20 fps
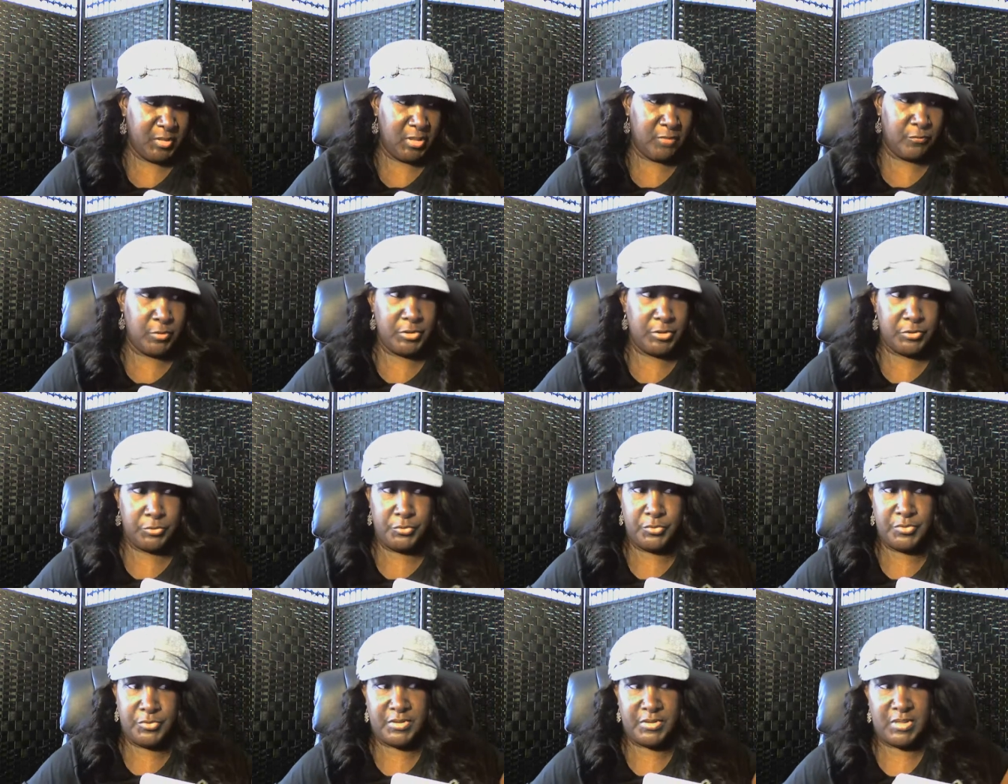if we do
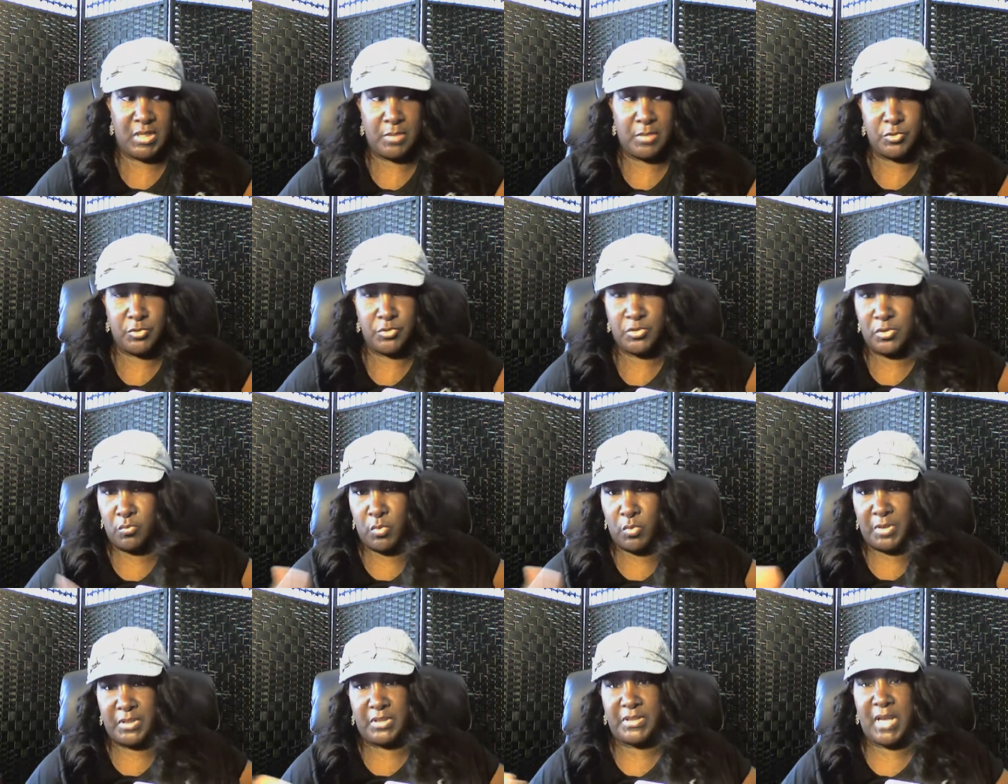use a table,
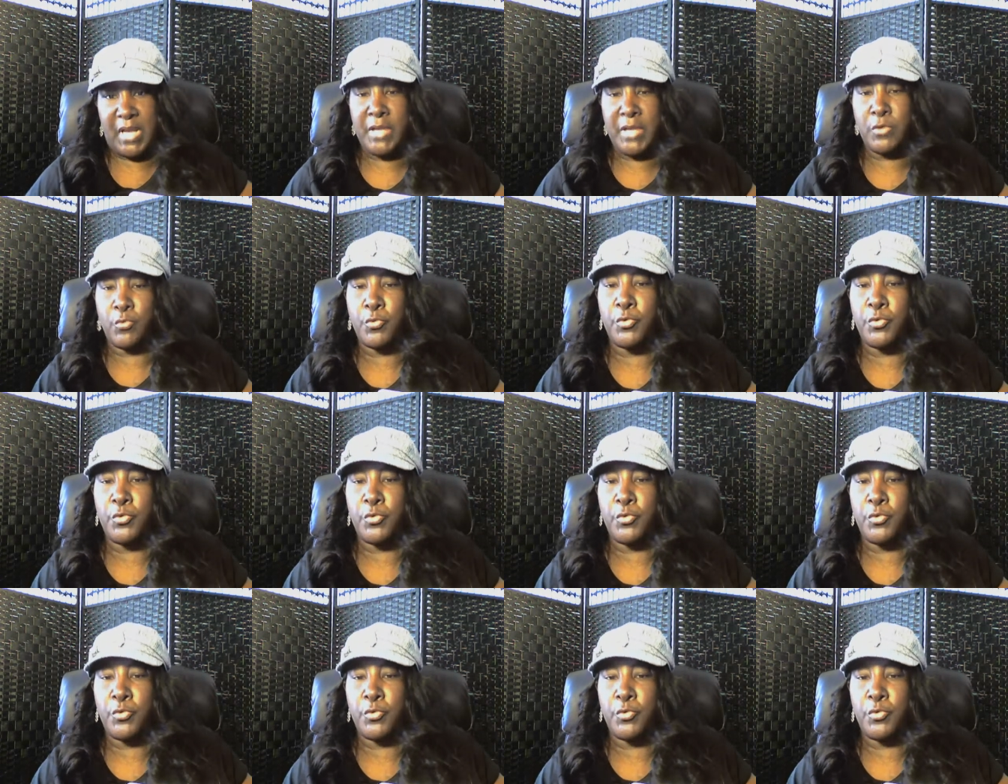usually one in dining